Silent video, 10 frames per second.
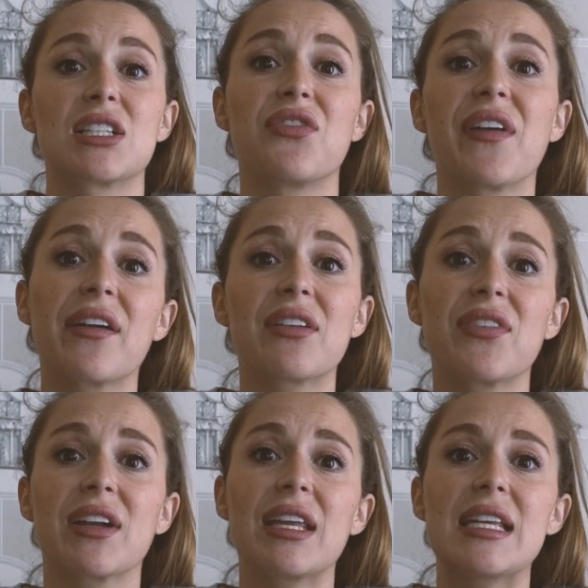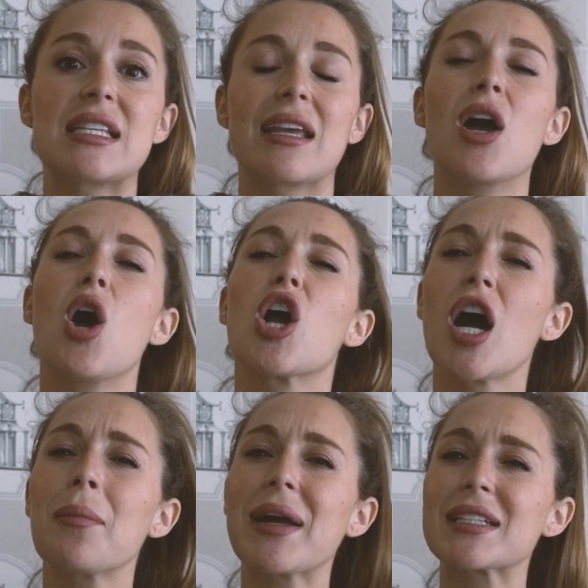It's very, very easy.
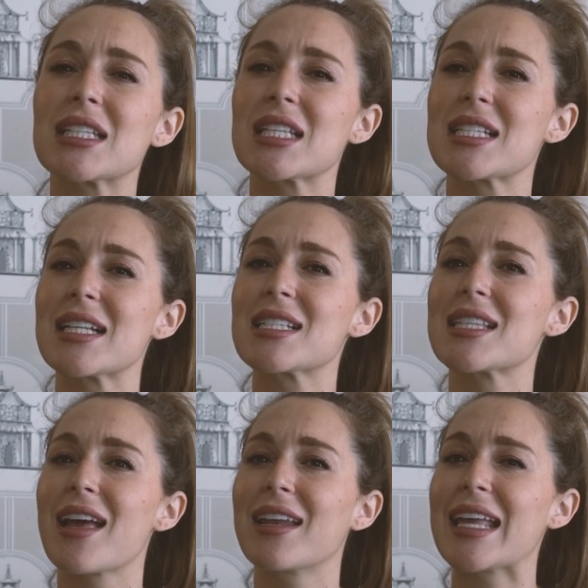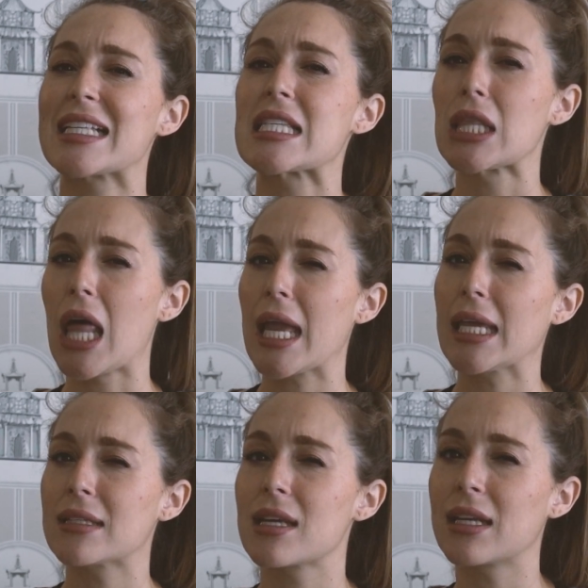Compact in the sense that it's
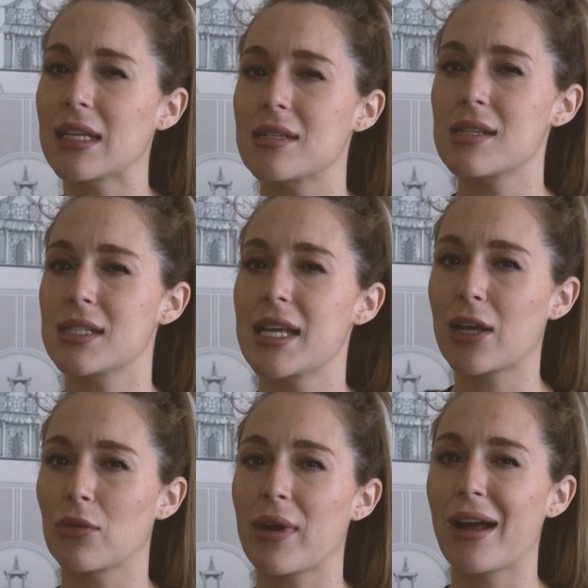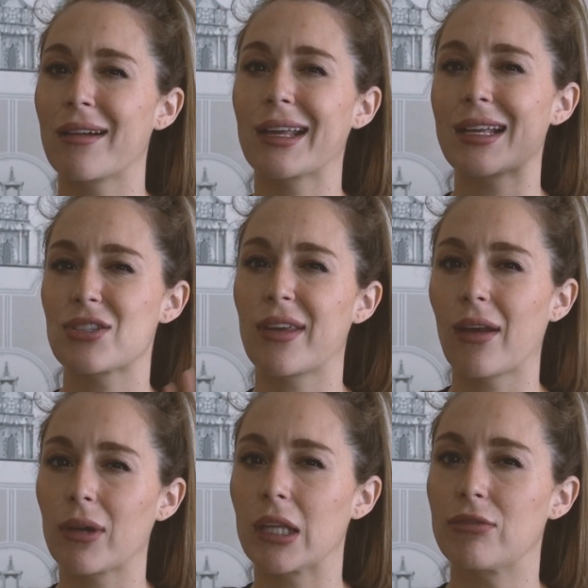light and easy to take around. I guess you
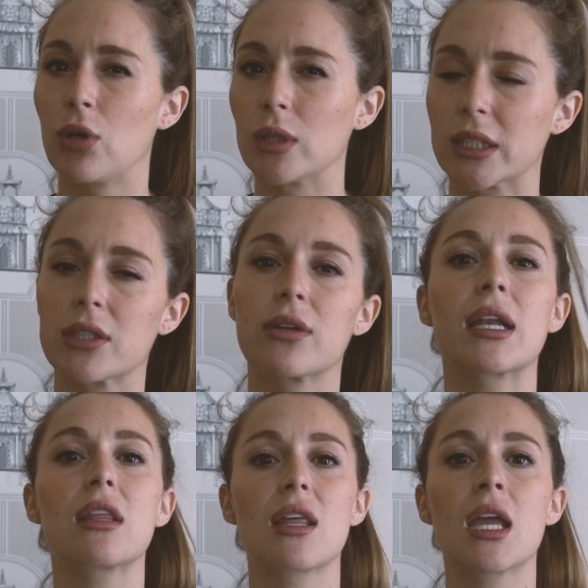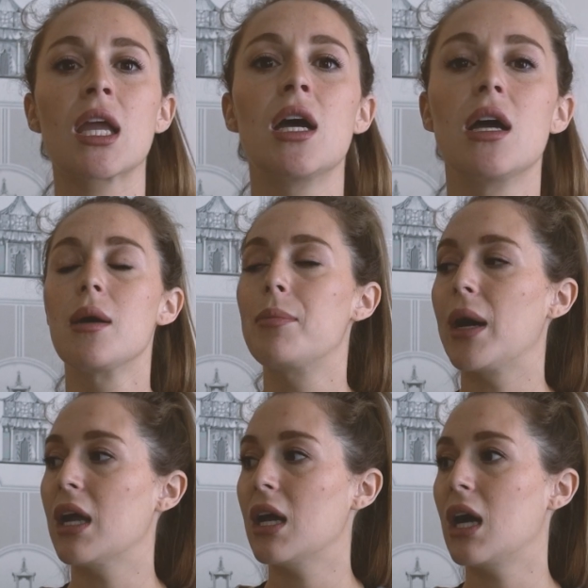can't really fold it or anything,
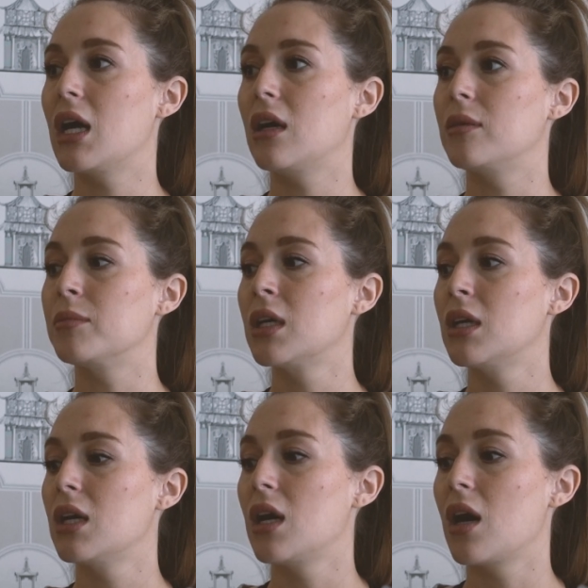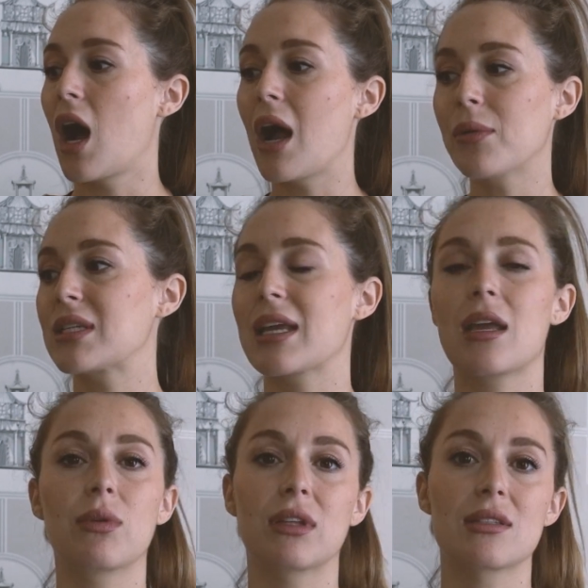but I would take
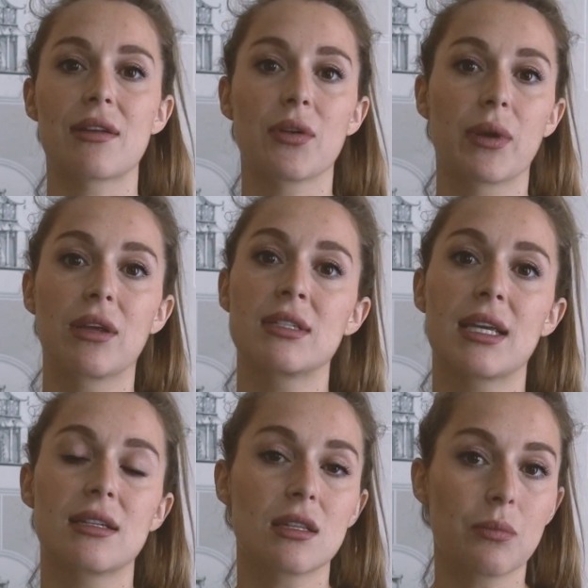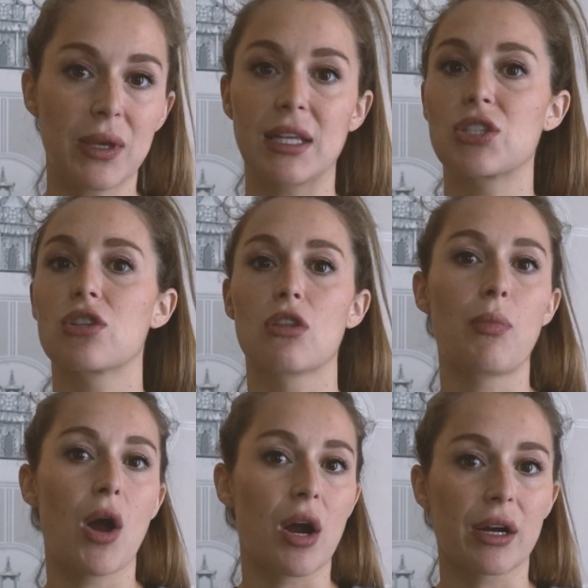it with us everywhere. You can take it to the beach, to the
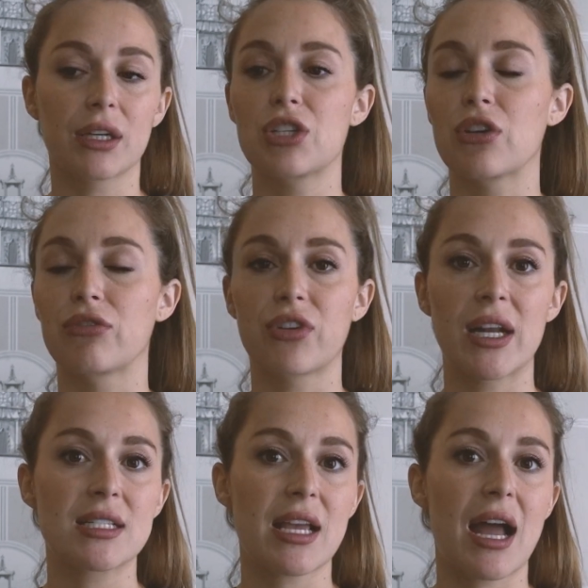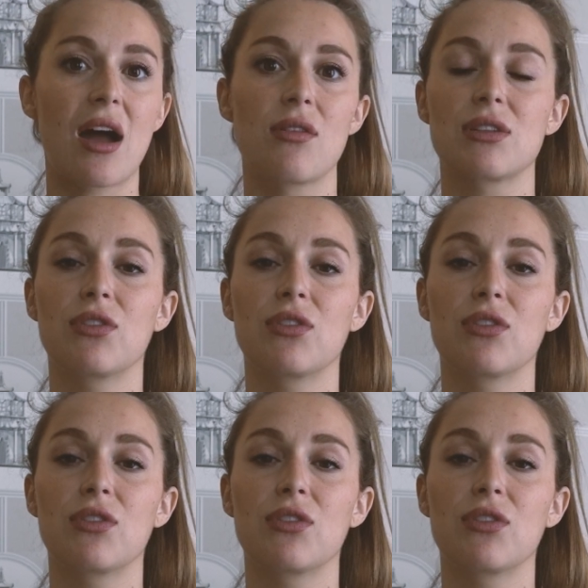park, to your friend's house.